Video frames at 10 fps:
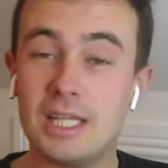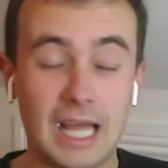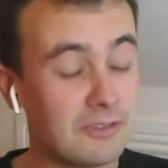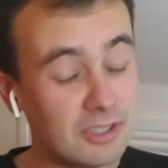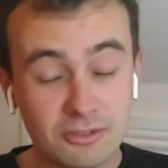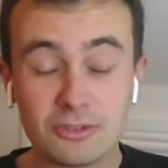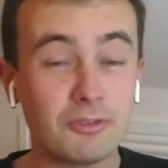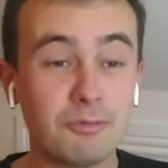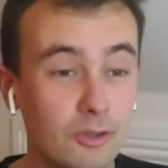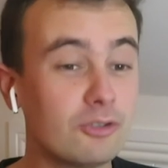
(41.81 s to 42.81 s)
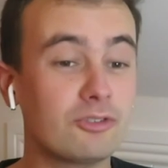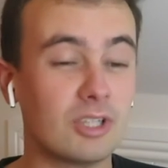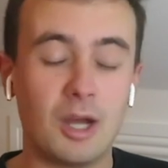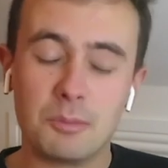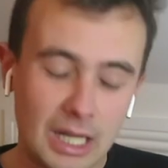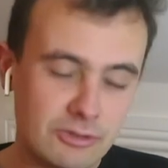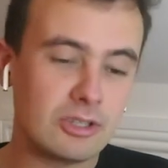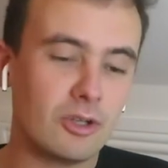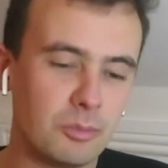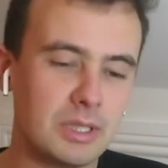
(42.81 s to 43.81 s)
And this is the first, I'm actually
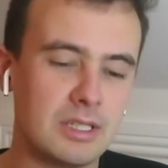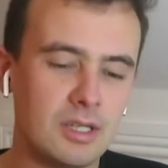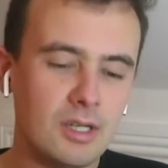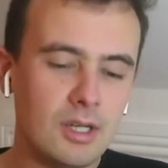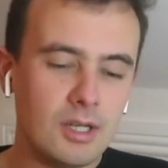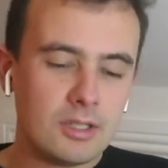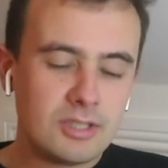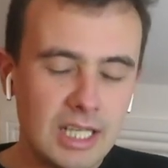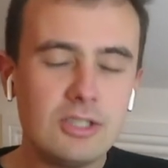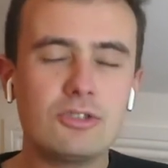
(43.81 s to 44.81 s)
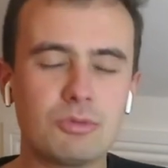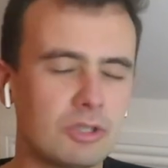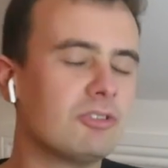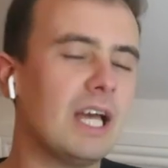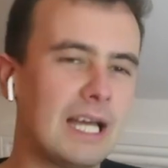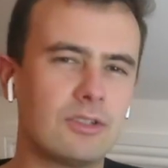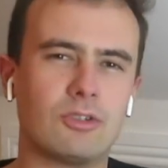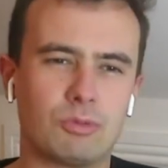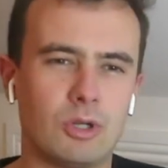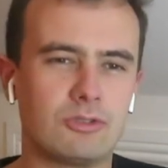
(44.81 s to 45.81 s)
going to be tinged with
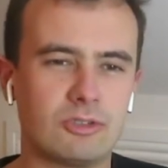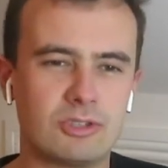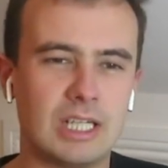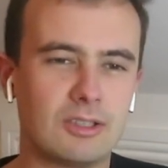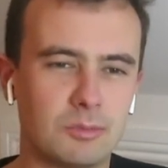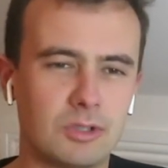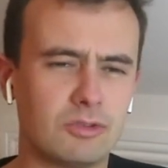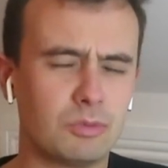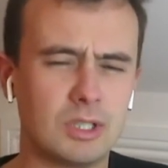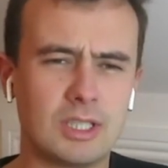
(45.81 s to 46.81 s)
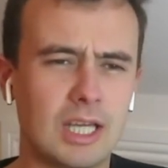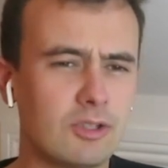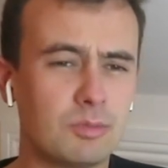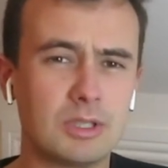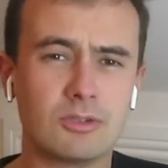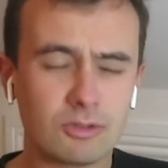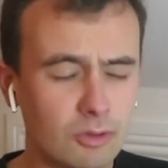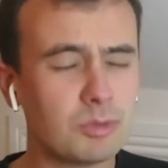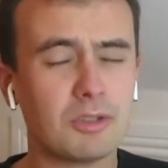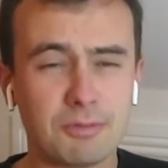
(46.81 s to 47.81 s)
sadness watching Cheltenham this weekend, because it's going
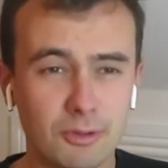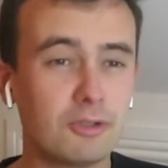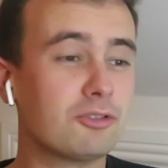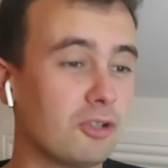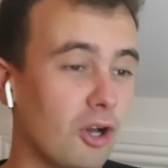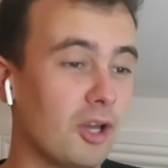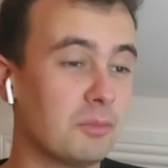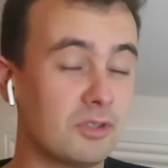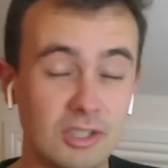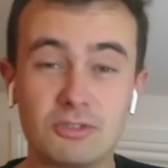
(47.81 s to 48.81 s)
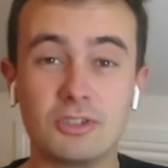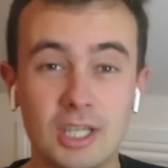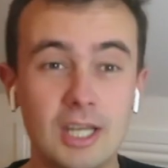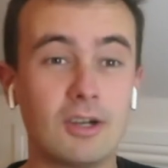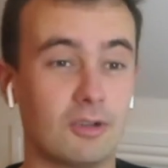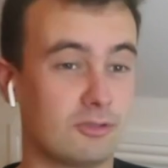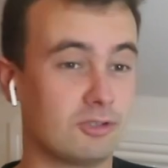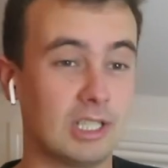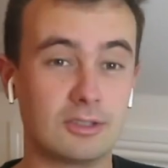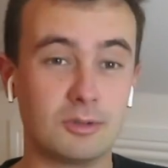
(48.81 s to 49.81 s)
to be the first time this year at
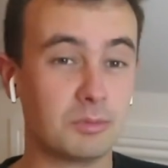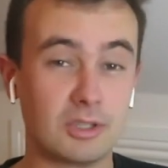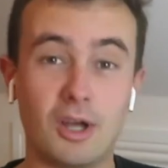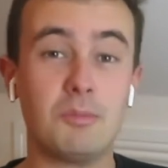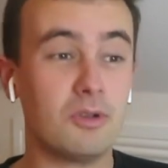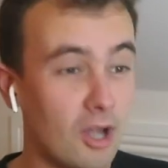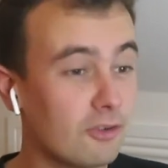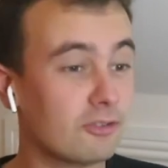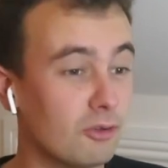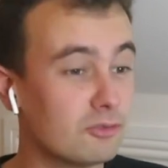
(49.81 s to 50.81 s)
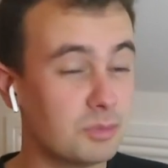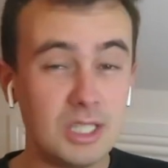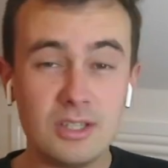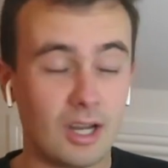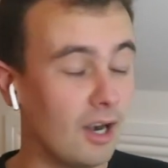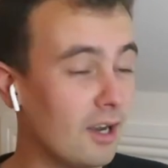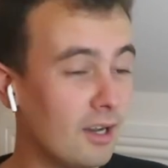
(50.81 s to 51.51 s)
Cheltenham that I'm not going to be there.